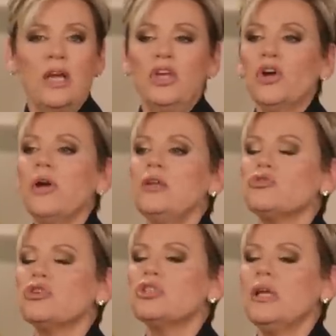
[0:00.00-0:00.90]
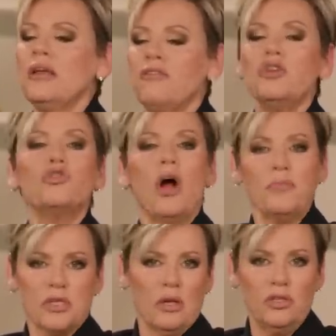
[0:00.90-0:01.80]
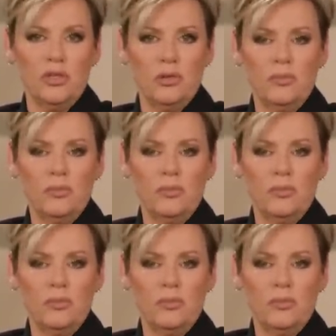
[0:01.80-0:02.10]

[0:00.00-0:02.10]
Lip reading: You're interested if it drops on you,